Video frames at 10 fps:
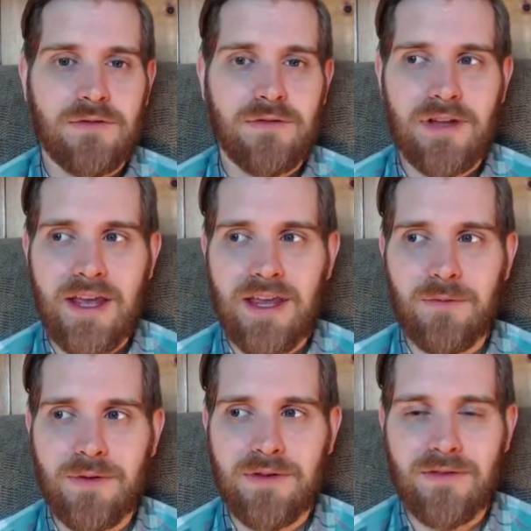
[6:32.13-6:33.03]

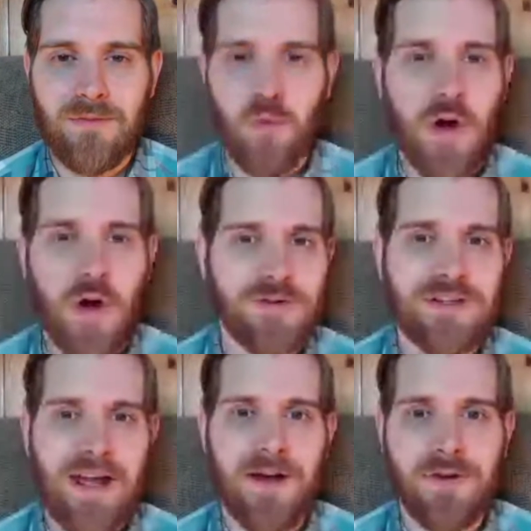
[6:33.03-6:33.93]
like it was watered
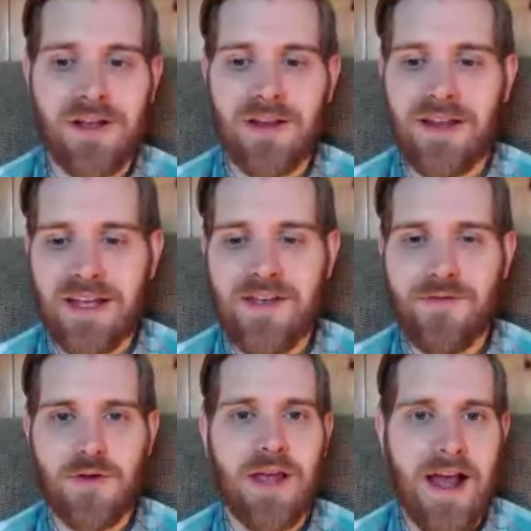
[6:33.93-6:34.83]
down.
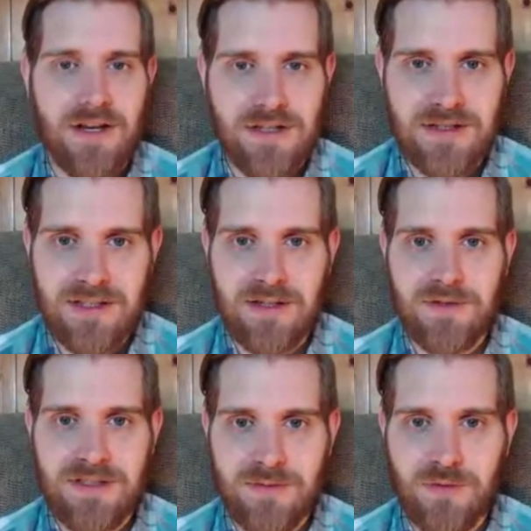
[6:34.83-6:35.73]
Though the action
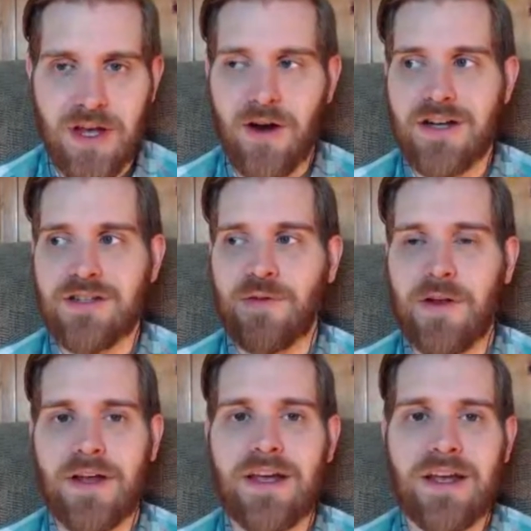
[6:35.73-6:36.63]
sequences were there, it just
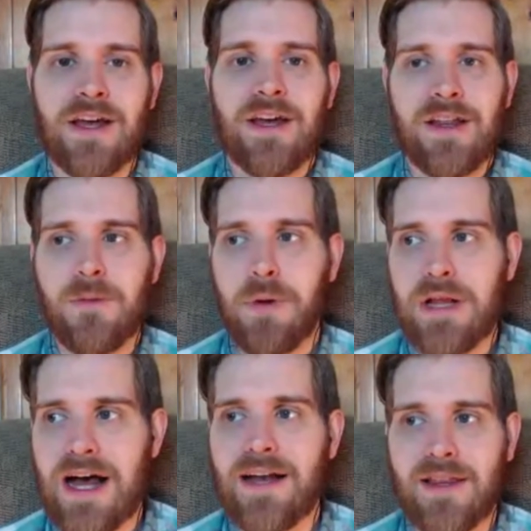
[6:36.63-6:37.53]
felt like the
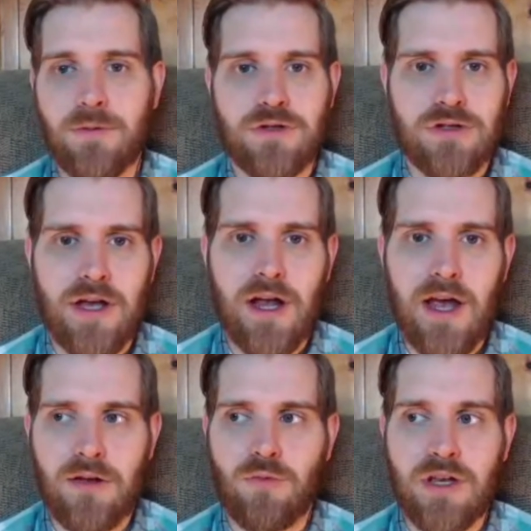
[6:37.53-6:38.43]
plot, they were just like,
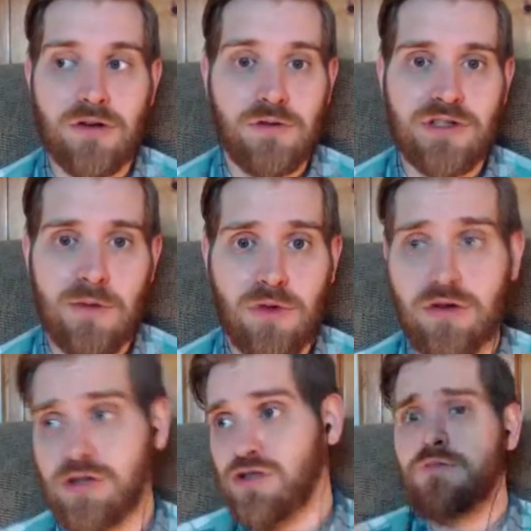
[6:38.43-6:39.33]
hey, we can do the same thing.
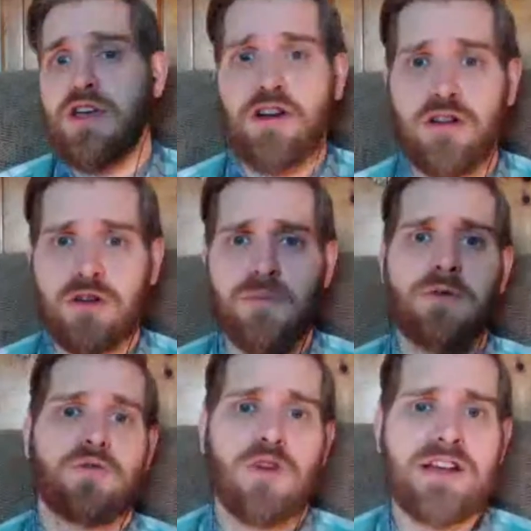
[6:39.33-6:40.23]
Let's just make it a little
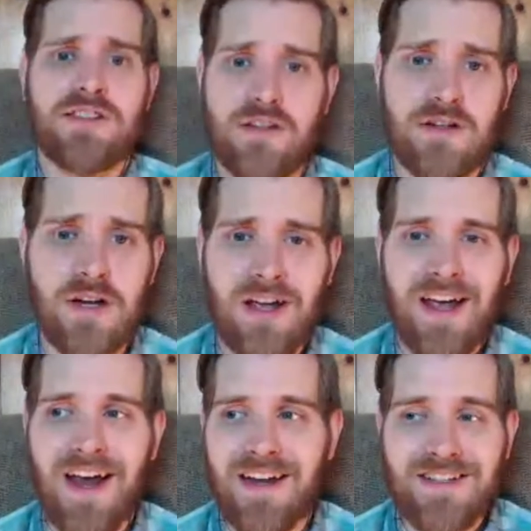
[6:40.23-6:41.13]
bit crazier.
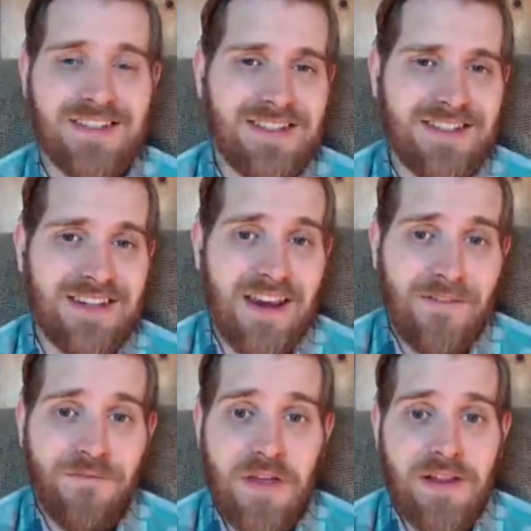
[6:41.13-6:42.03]
And it just
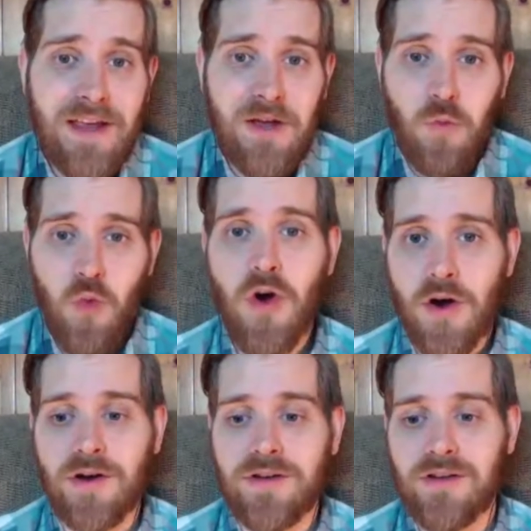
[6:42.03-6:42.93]
didn't feel like it
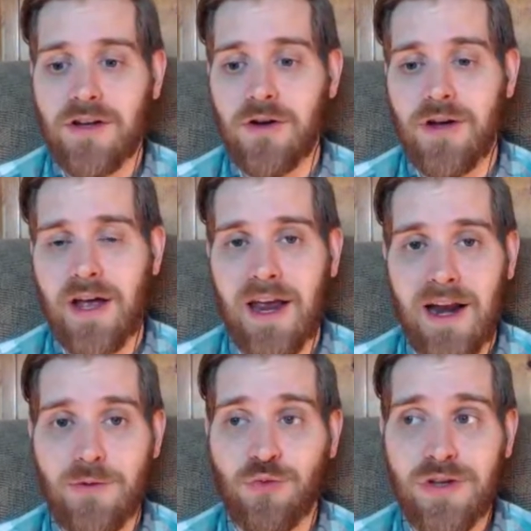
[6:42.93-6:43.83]
worked, you know? And
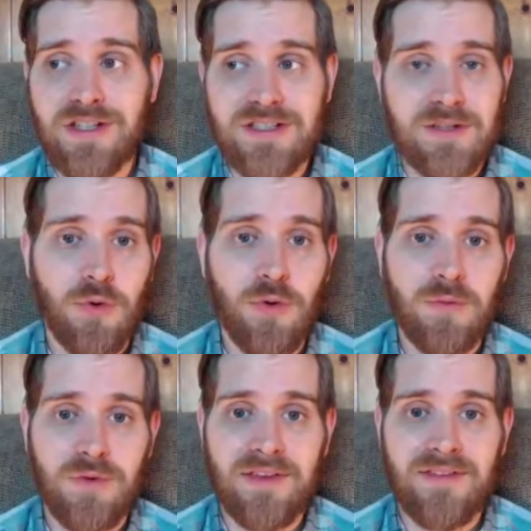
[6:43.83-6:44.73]
I was really
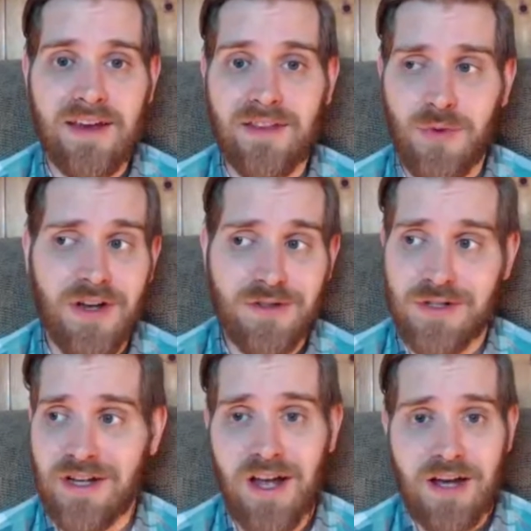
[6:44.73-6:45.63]
disappointed with the second
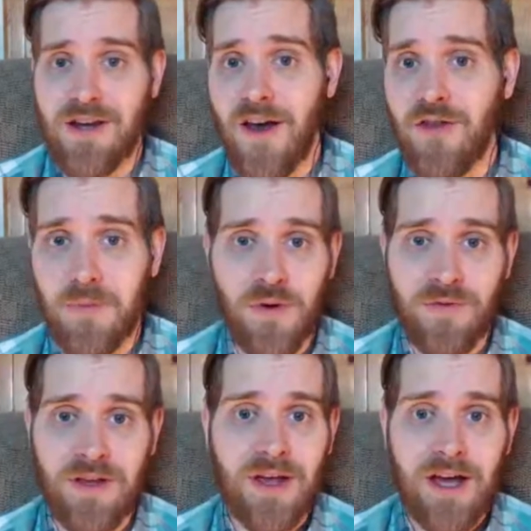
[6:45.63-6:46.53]
300. Another
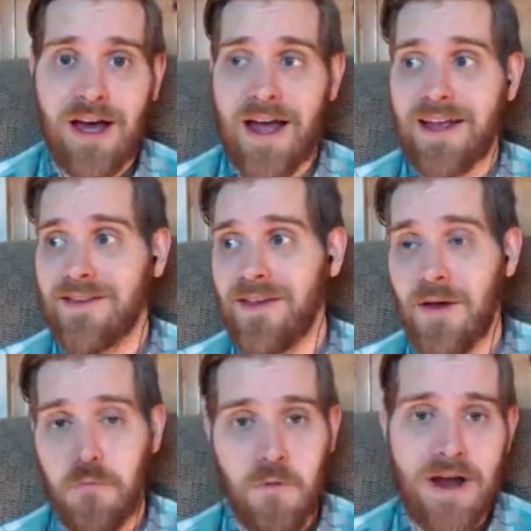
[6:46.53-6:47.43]
movie I could
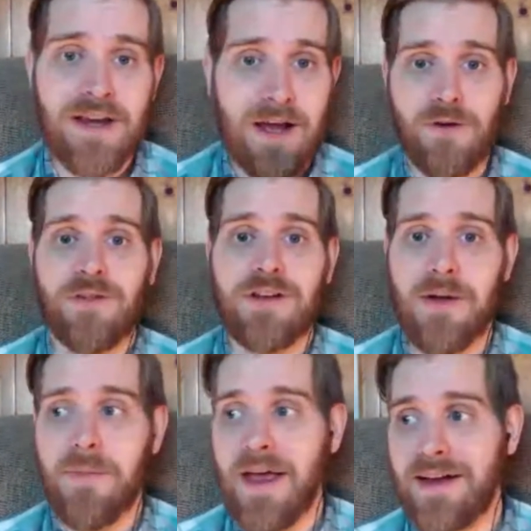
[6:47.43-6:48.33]
say right now off the top
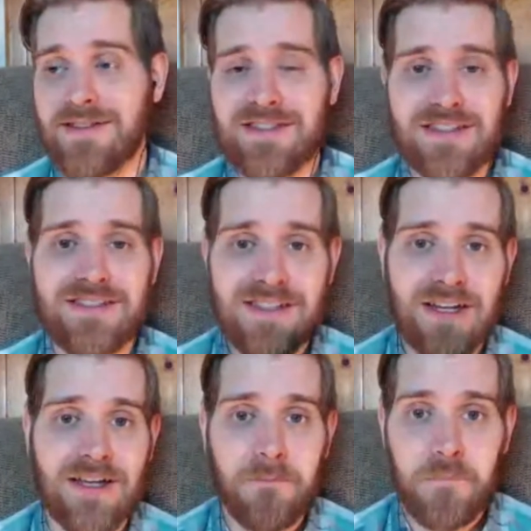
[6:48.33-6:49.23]
of my head is Sin
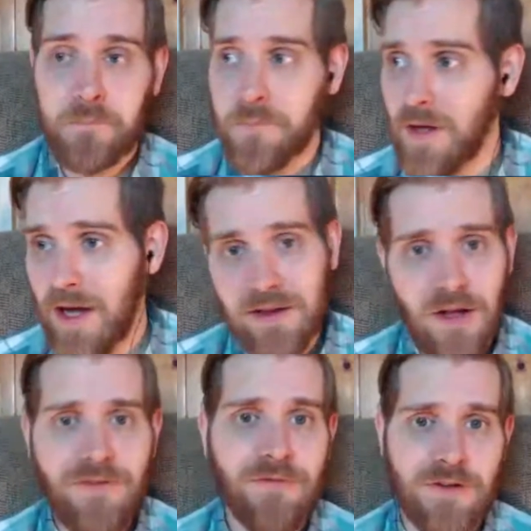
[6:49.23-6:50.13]
City. I
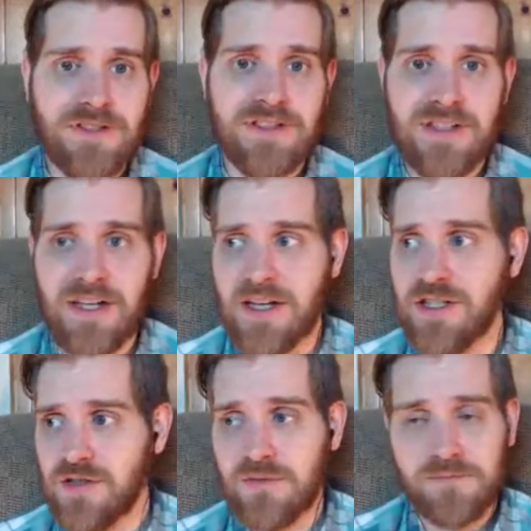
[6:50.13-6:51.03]
love the first Sin City. It just,